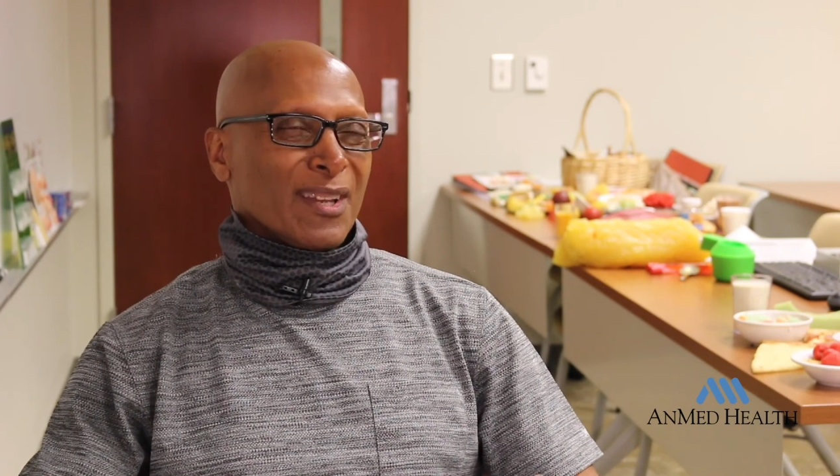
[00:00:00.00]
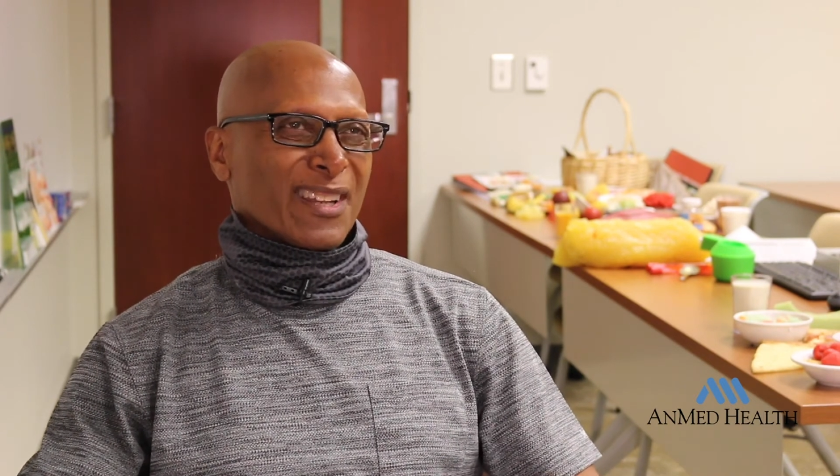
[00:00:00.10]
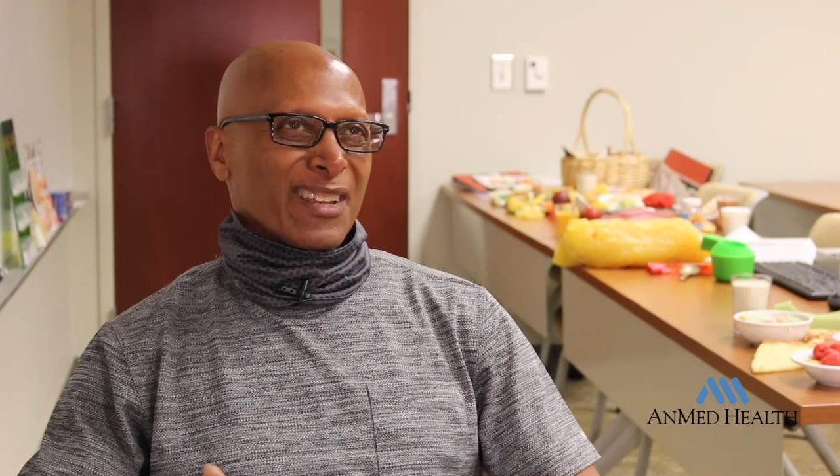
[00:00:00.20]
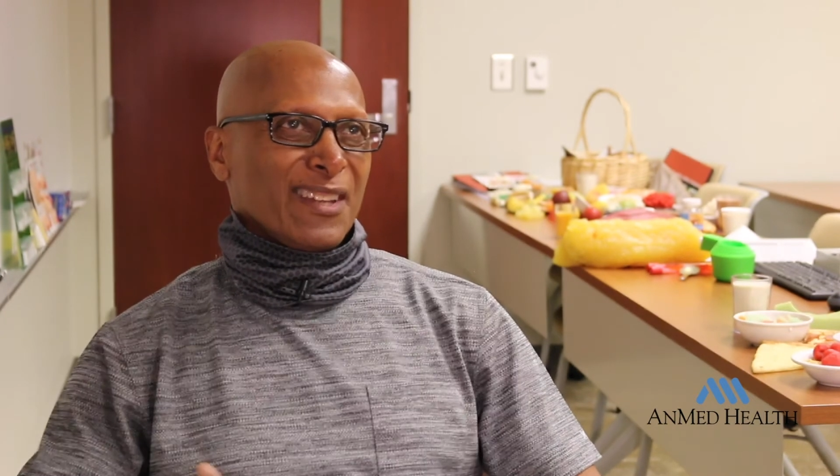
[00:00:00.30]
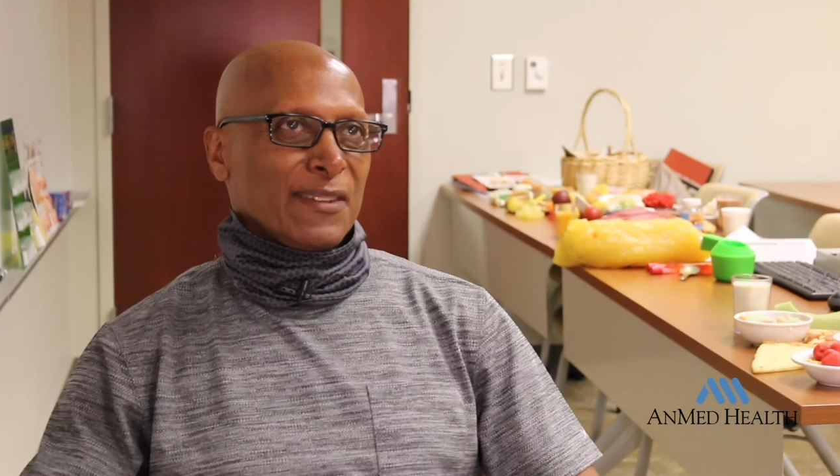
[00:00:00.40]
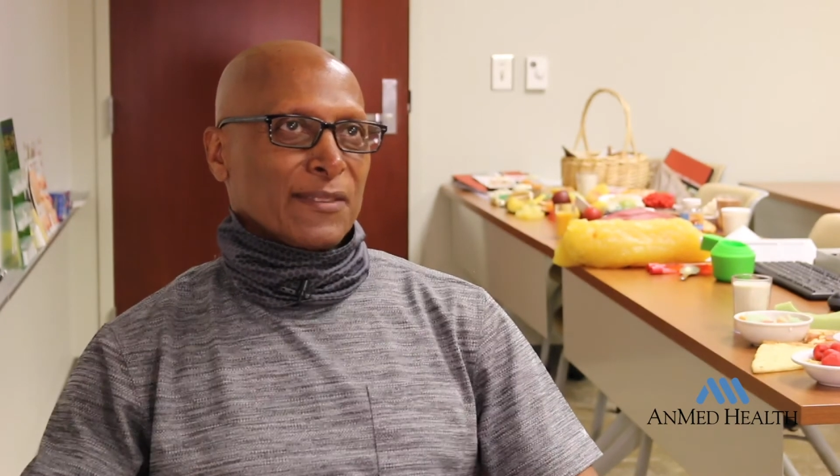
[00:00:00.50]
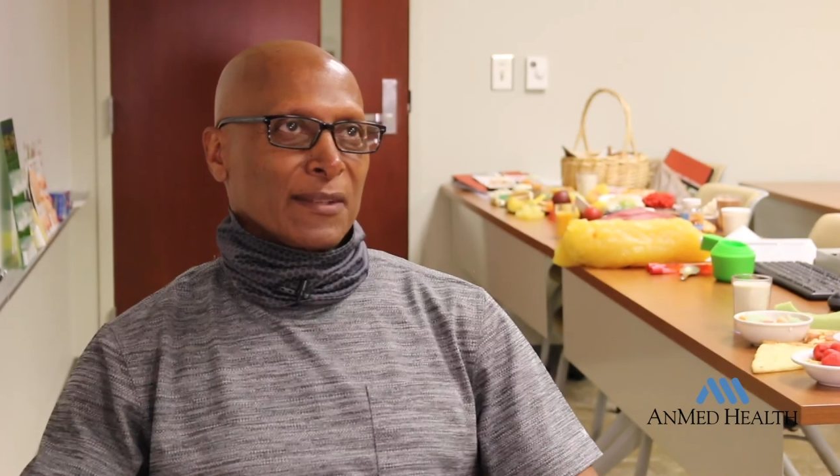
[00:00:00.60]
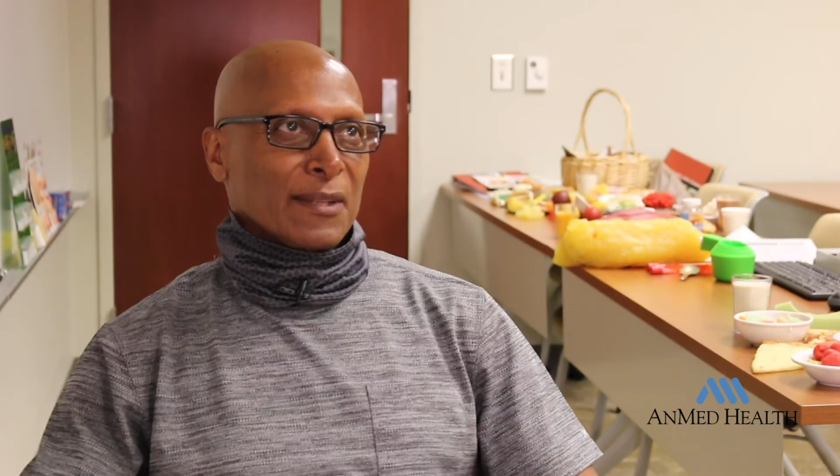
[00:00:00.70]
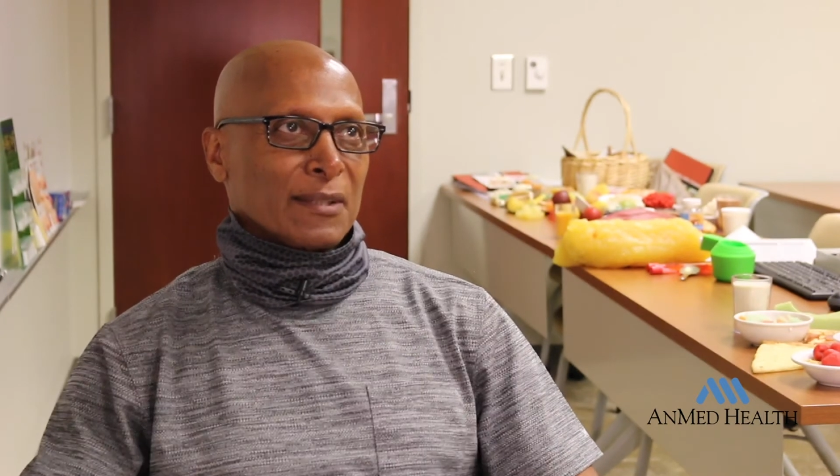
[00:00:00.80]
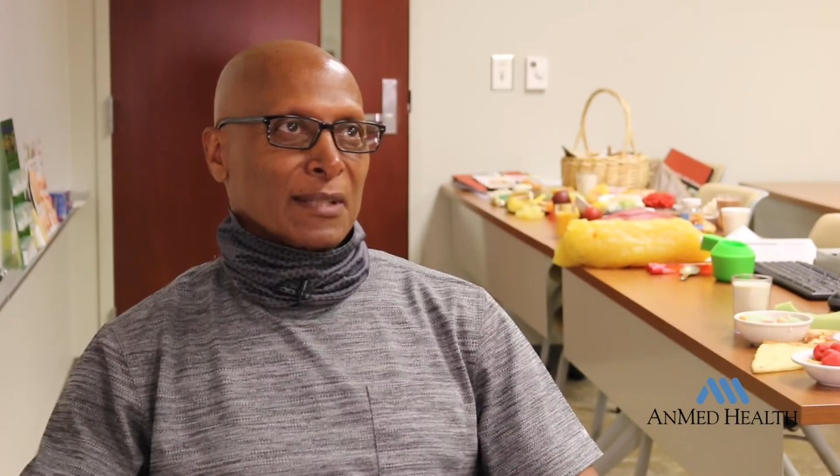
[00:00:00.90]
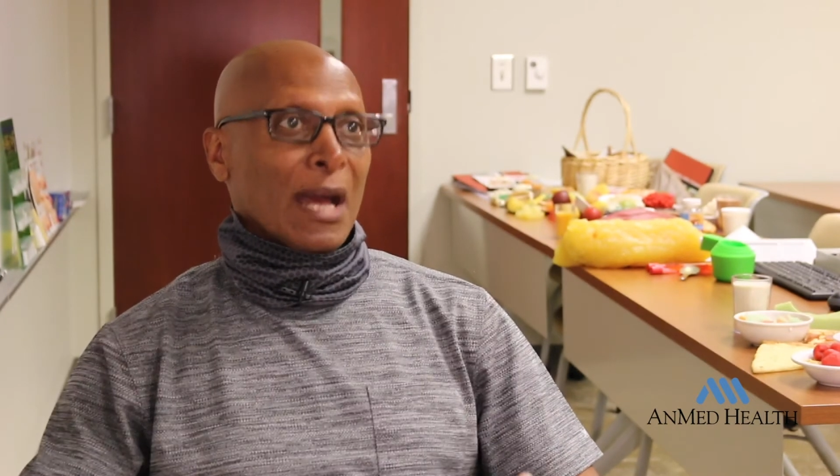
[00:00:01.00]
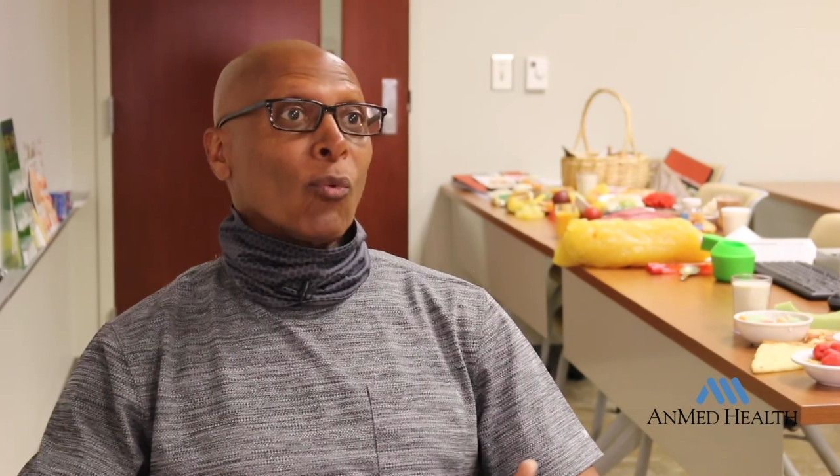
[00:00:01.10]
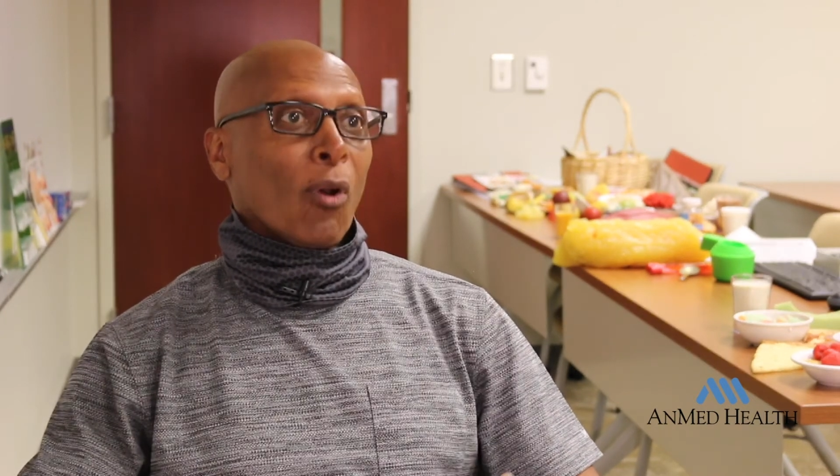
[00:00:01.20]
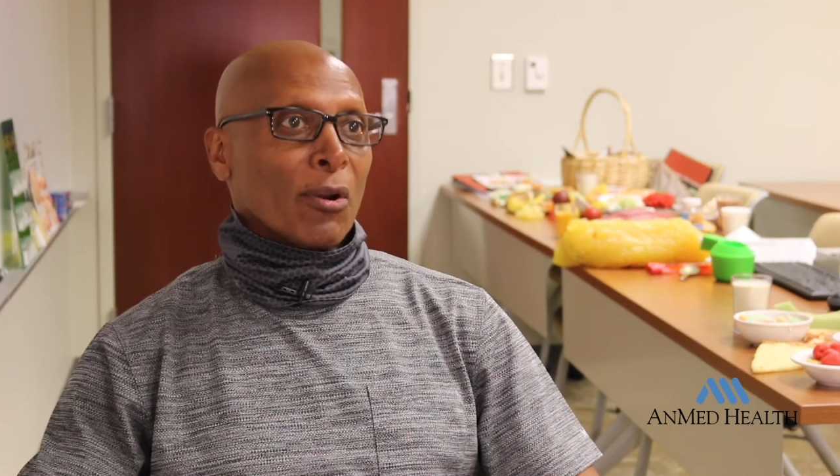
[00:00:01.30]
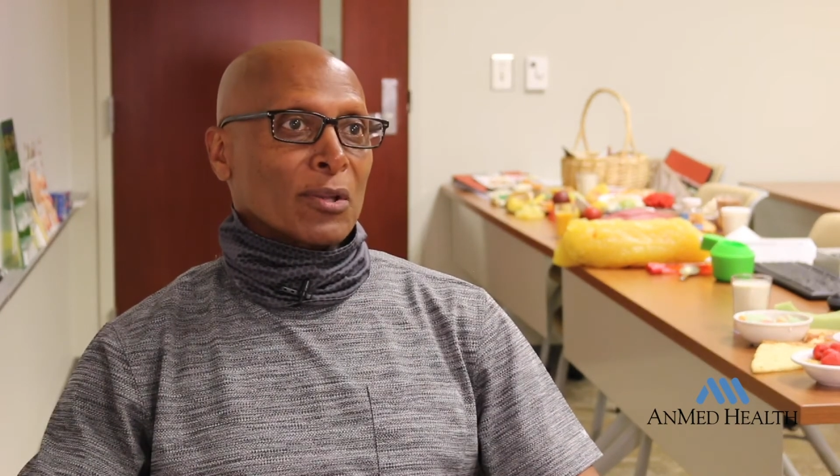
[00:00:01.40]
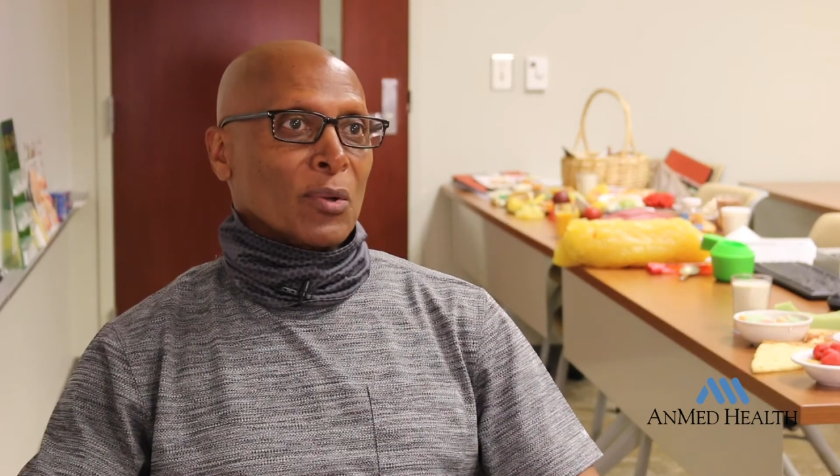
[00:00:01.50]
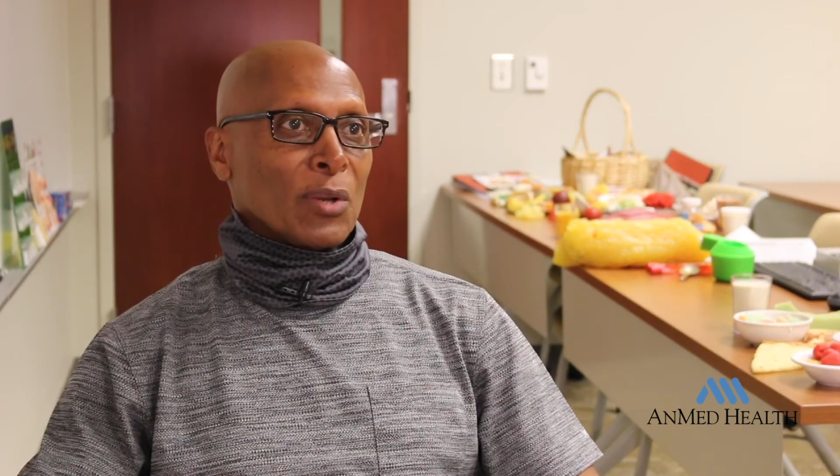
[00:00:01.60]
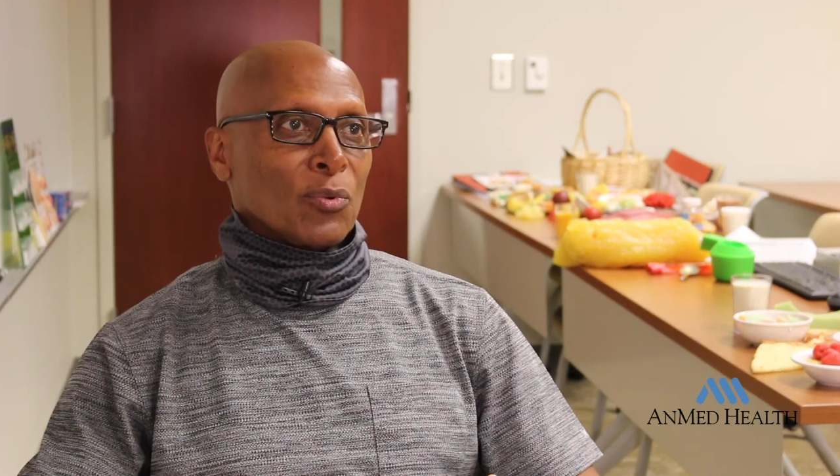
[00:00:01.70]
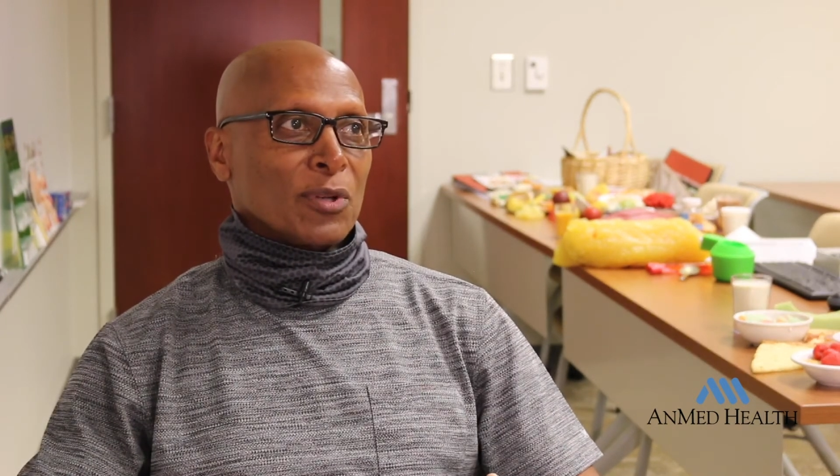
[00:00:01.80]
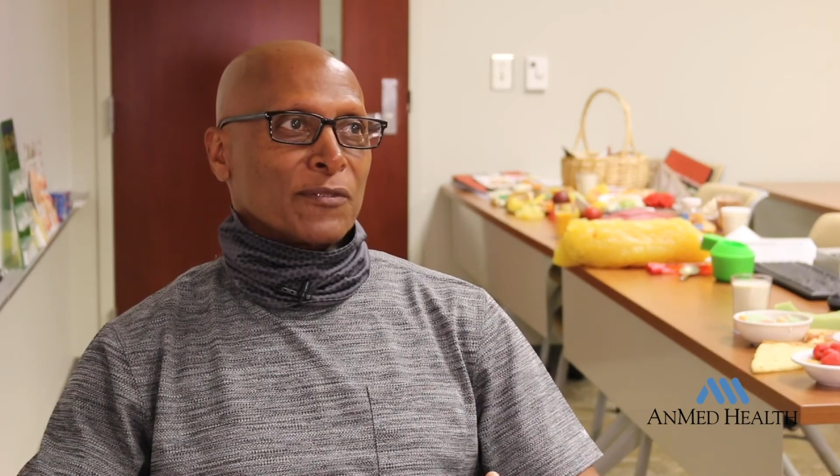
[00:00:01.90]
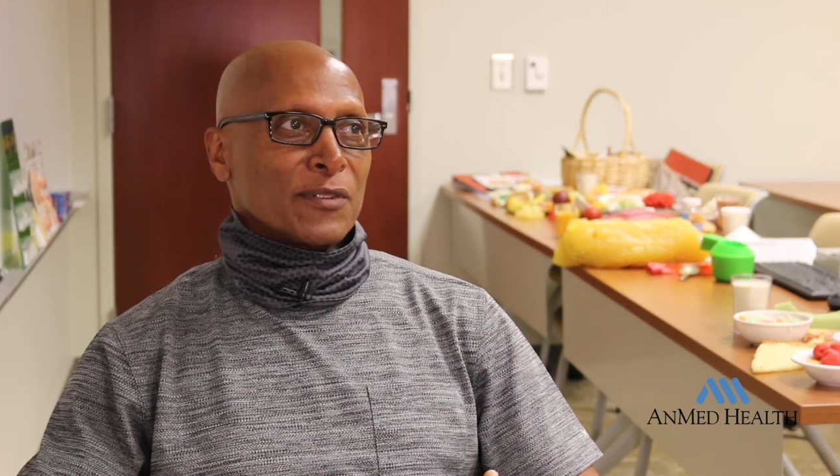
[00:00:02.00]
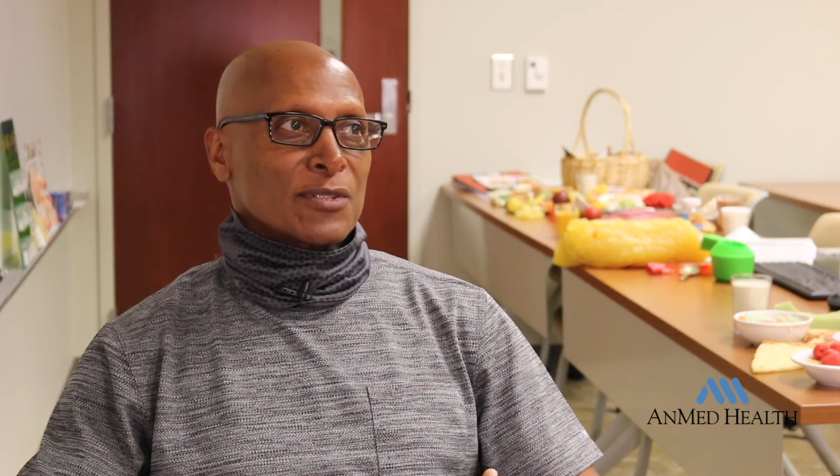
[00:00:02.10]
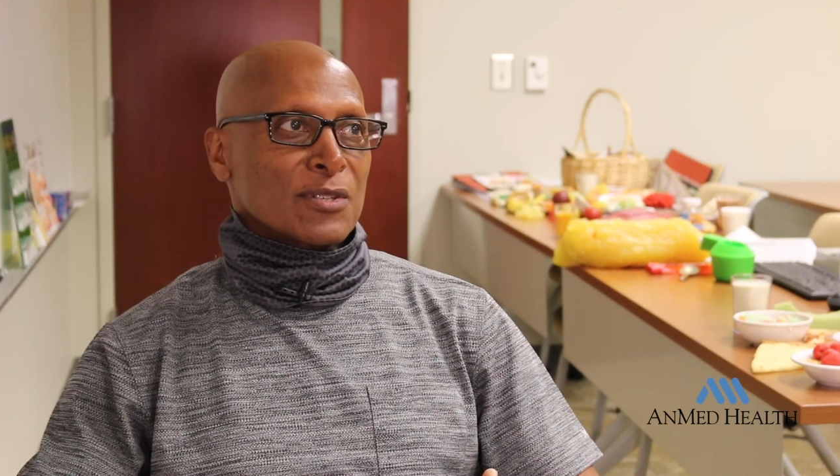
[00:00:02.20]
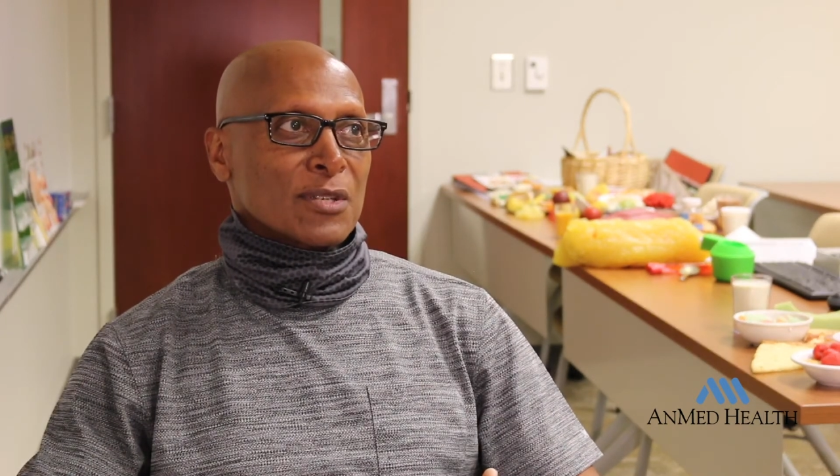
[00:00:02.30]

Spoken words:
And the key thing that I walked away with is